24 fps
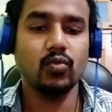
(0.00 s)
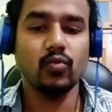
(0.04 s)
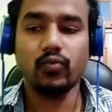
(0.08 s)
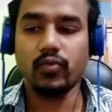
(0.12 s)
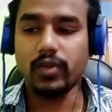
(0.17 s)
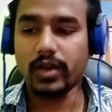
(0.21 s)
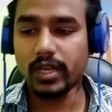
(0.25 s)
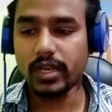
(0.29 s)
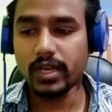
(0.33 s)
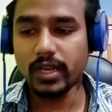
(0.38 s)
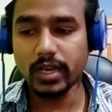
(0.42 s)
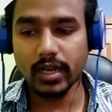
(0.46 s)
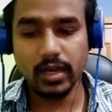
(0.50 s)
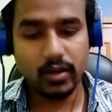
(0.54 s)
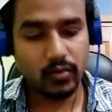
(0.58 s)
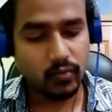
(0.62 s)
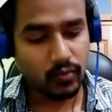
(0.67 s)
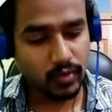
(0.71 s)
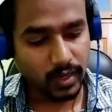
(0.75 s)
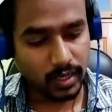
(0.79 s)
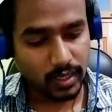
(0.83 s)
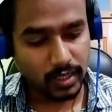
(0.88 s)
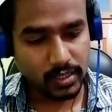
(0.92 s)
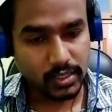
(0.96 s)
when it
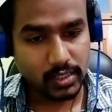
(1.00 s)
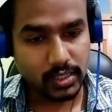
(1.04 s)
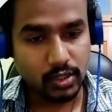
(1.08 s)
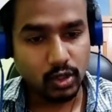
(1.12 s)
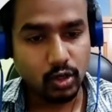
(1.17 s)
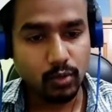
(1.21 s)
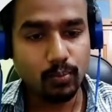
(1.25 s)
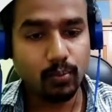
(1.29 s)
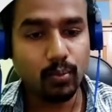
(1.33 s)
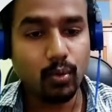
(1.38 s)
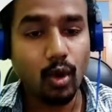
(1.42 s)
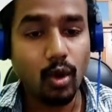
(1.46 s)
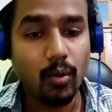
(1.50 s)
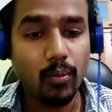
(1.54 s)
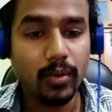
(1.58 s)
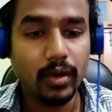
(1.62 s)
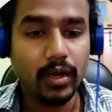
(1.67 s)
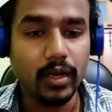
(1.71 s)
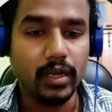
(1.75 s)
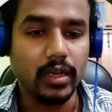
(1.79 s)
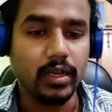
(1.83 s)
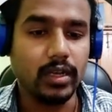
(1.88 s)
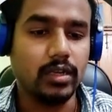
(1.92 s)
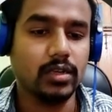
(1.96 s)
will execute
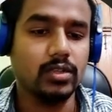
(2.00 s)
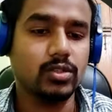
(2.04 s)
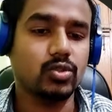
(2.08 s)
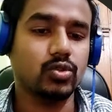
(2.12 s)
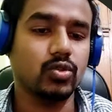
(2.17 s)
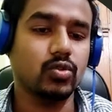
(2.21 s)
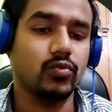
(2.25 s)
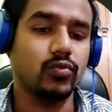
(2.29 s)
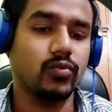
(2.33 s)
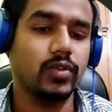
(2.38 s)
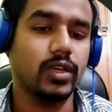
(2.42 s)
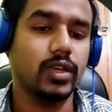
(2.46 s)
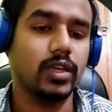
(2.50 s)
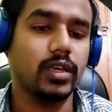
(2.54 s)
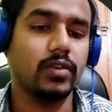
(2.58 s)
properly. So we